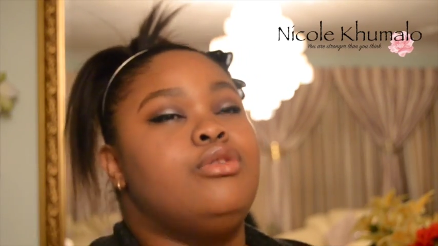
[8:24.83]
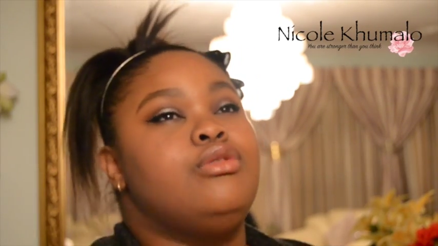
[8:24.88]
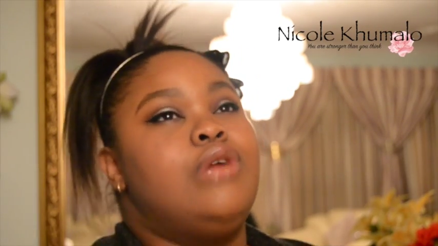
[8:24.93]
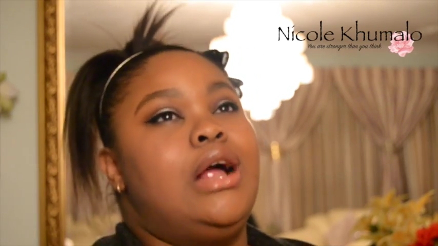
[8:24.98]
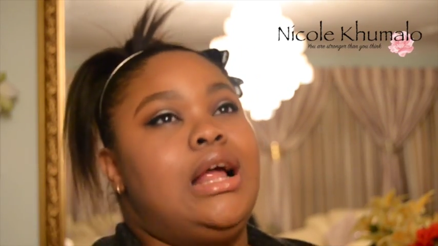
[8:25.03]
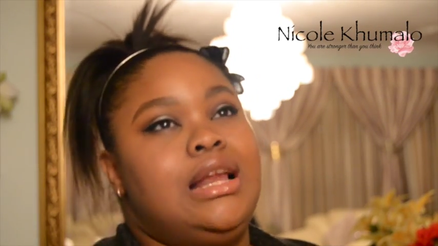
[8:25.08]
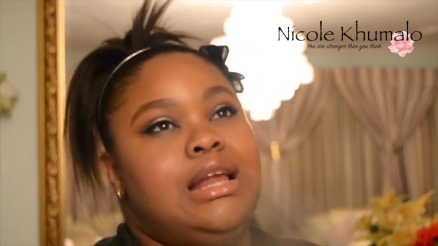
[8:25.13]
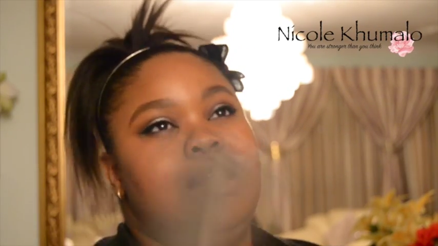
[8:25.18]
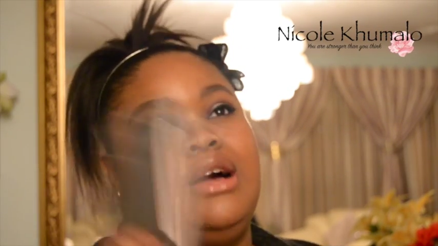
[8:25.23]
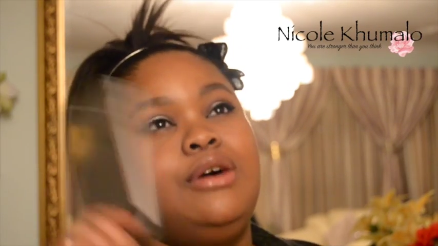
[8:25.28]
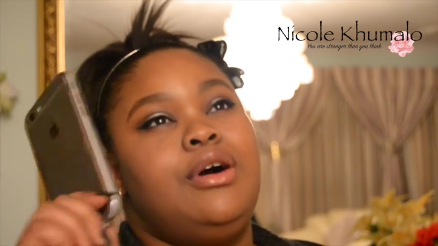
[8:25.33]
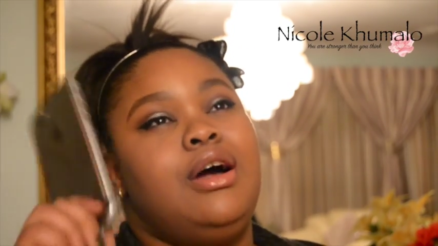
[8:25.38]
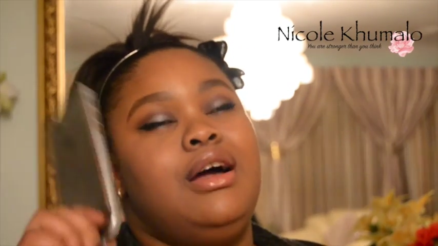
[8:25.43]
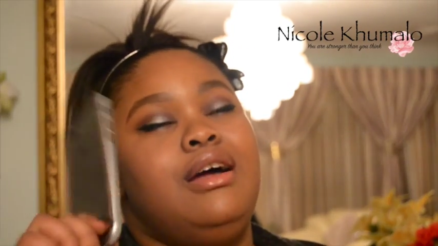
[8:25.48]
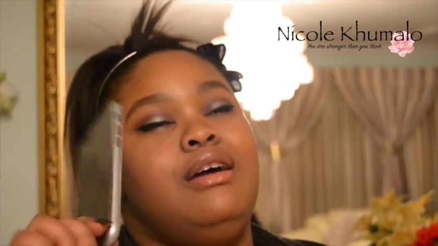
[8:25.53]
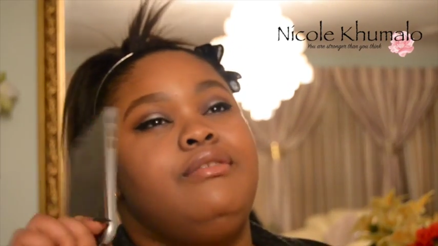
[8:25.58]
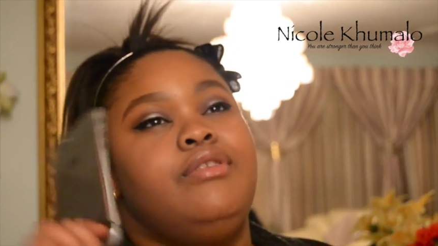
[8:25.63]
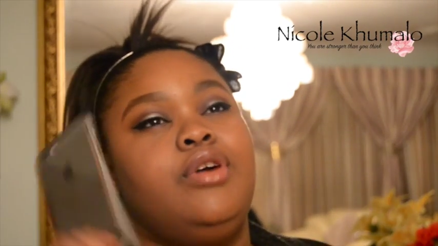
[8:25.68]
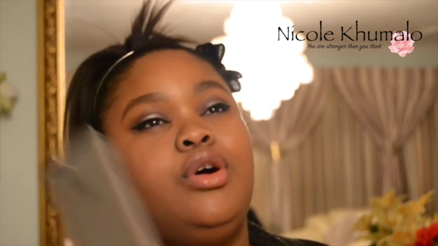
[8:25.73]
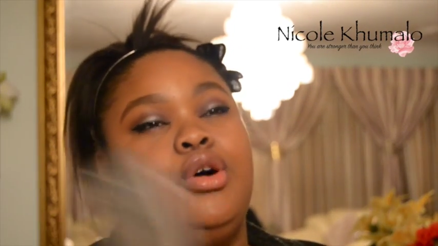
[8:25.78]
Right now I
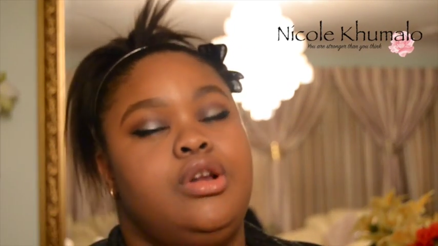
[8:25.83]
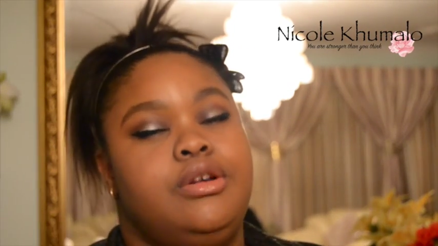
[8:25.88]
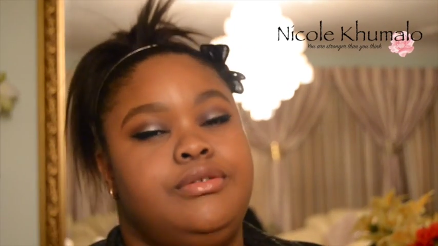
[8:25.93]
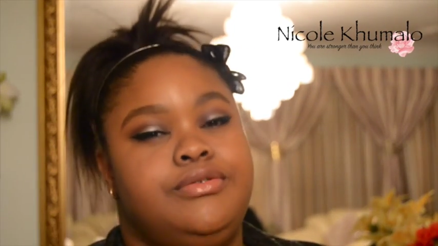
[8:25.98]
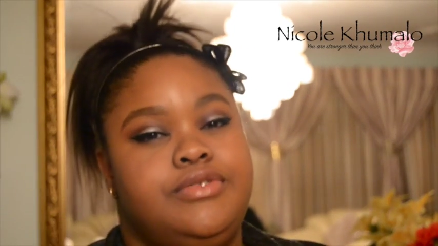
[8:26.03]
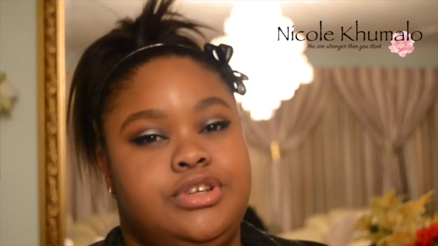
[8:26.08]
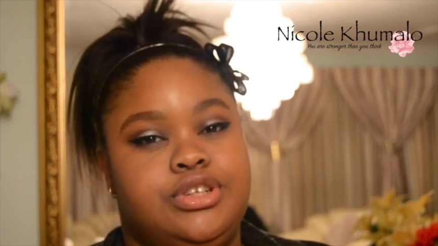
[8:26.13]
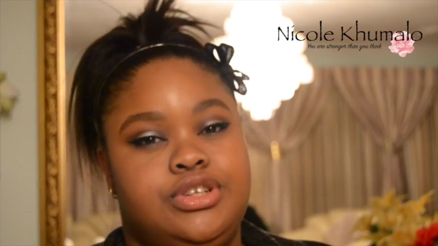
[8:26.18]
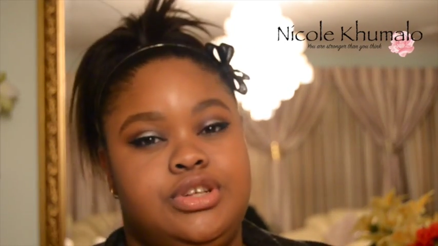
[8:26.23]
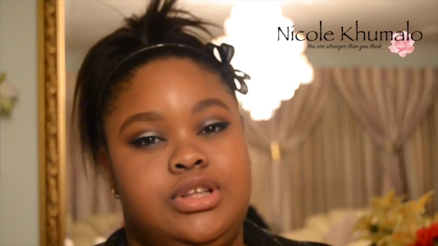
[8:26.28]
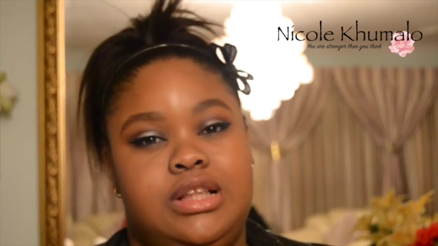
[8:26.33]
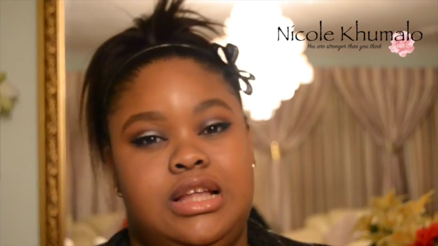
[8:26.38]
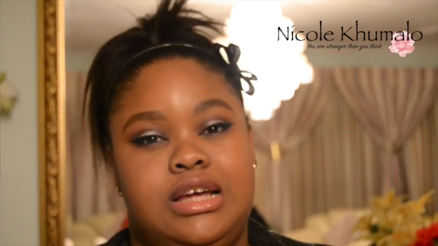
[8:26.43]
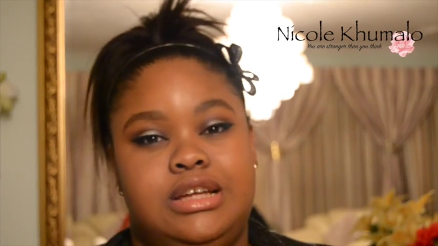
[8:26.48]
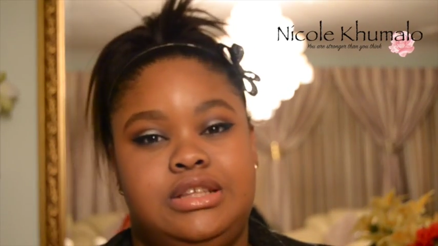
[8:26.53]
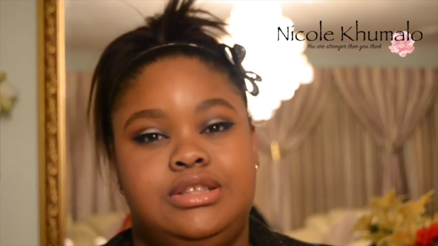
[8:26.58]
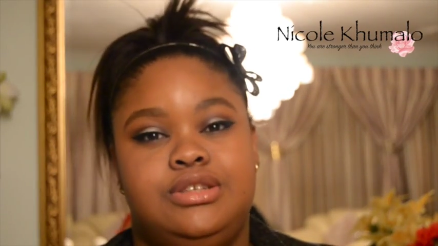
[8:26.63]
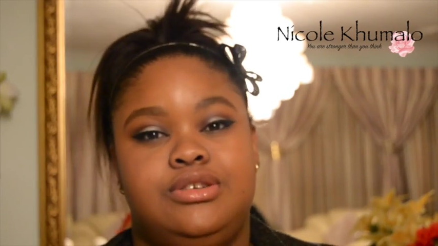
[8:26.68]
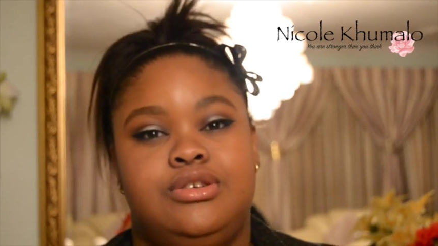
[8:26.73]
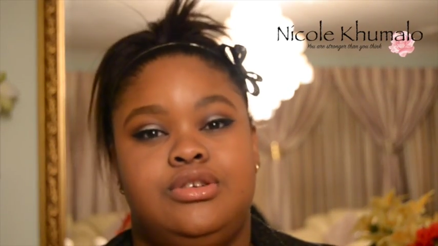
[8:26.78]
have artificial
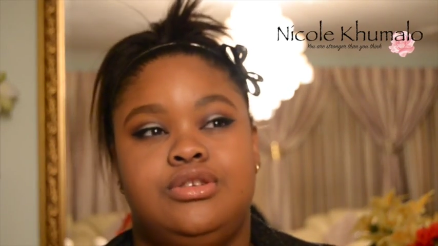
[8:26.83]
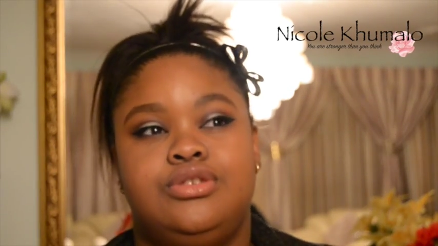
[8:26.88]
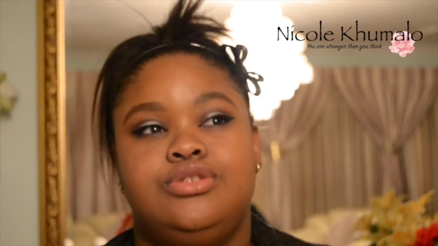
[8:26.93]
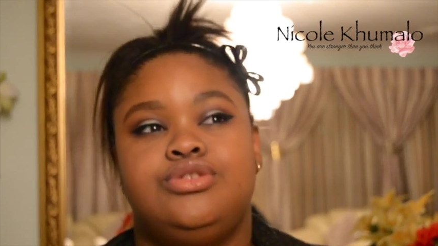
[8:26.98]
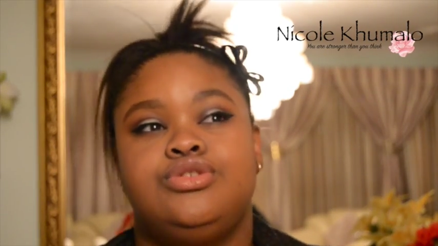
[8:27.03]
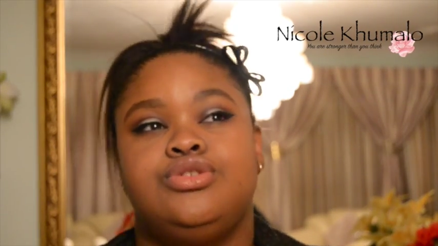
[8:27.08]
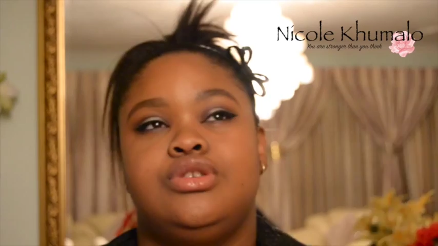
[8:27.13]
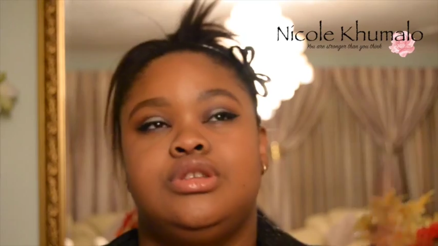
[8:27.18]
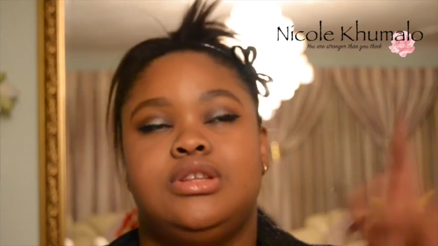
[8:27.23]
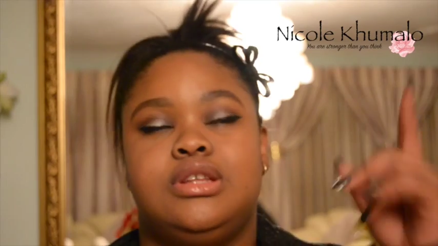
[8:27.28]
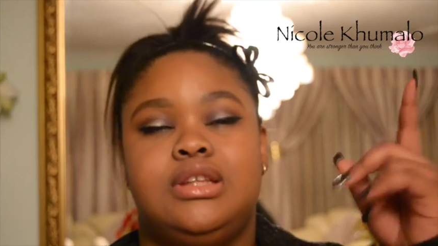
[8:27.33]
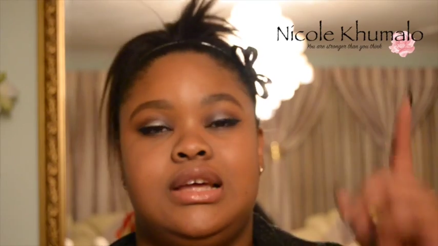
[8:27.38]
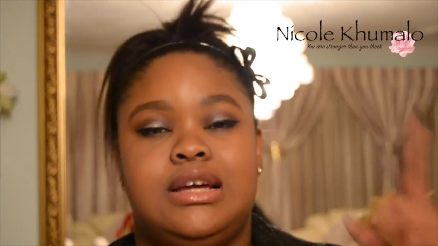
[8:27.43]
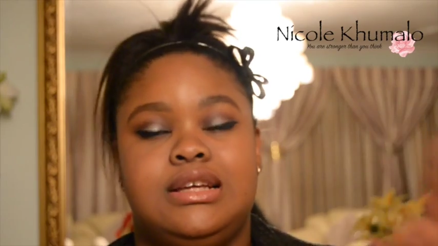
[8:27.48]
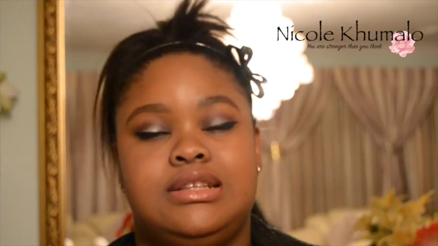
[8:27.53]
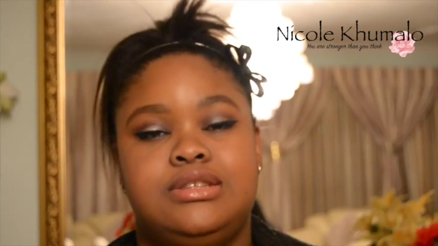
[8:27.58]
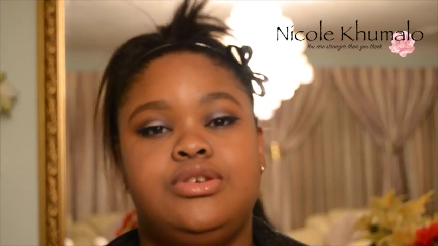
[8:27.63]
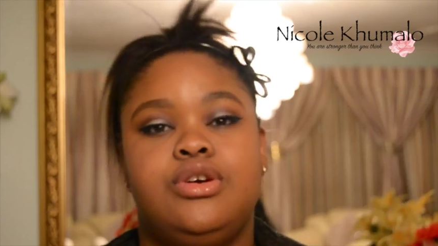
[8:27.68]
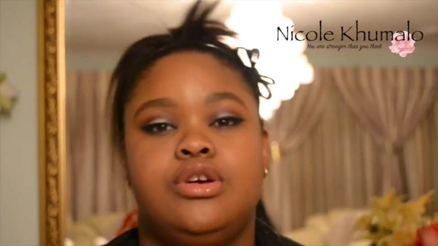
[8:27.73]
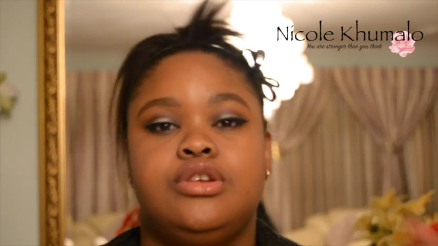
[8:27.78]
lighting on, so the
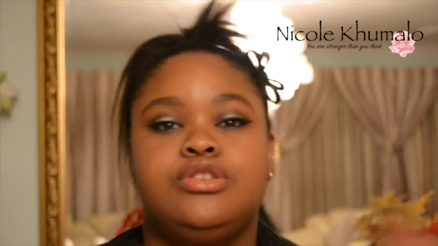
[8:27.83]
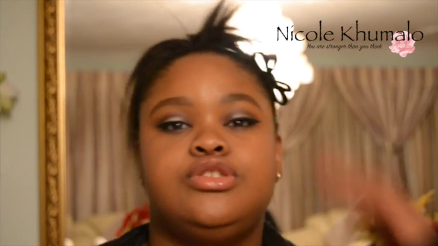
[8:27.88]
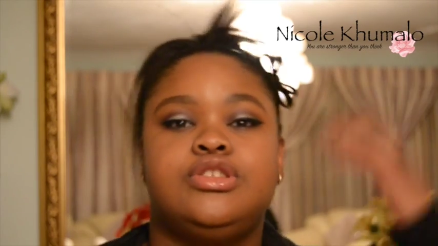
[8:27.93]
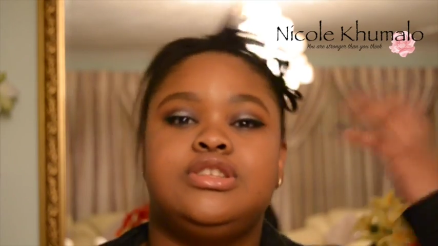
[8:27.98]
lights are on.